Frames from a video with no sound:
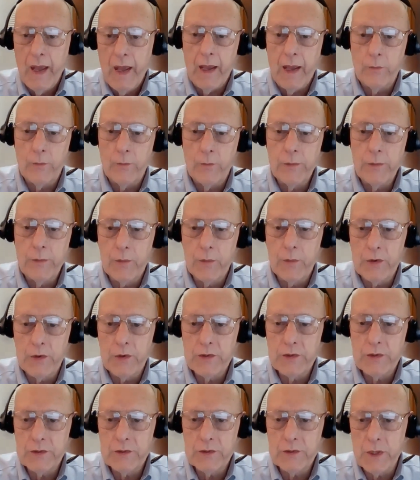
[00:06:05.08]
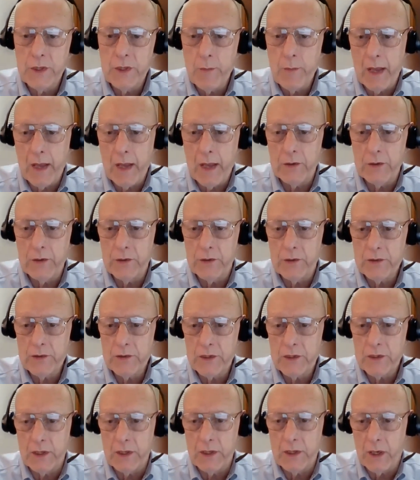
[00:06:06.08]
help emergency
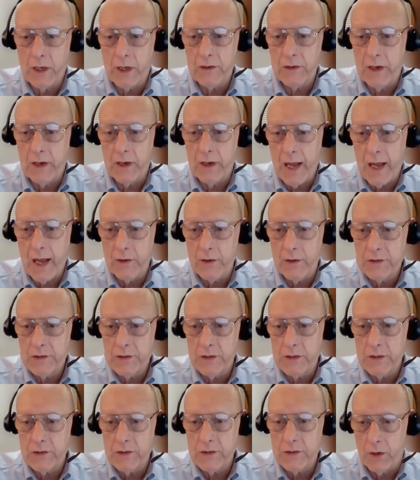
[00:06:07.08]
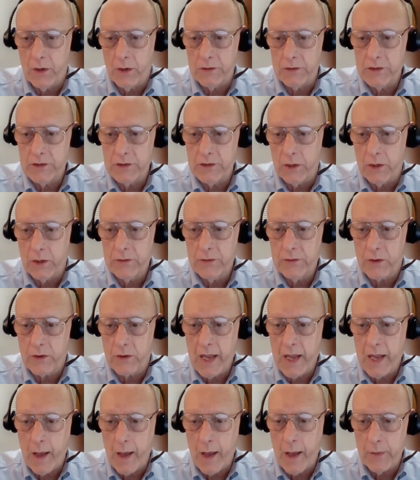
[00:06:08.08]
managers conduct analysis on shelter
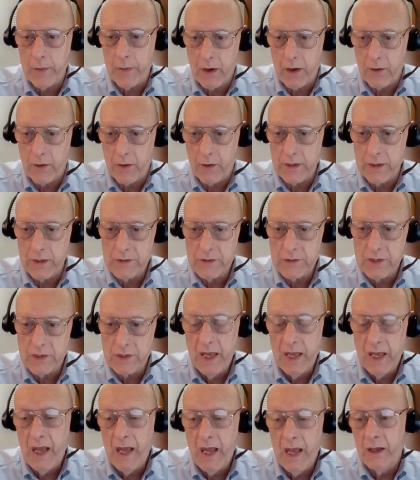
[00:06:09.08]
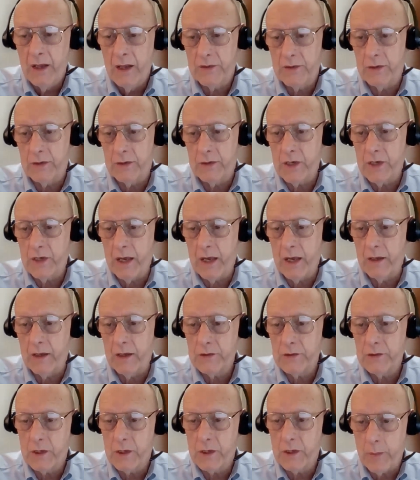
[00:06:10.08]
gap areas such
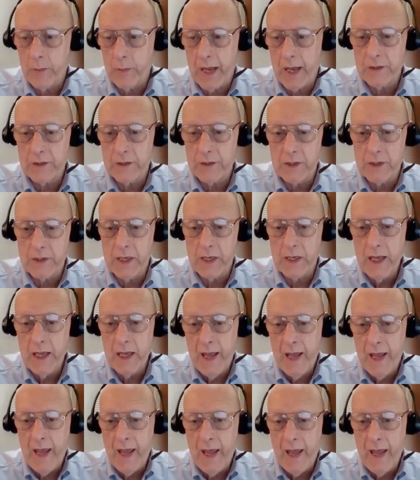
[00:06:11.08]
as capacity,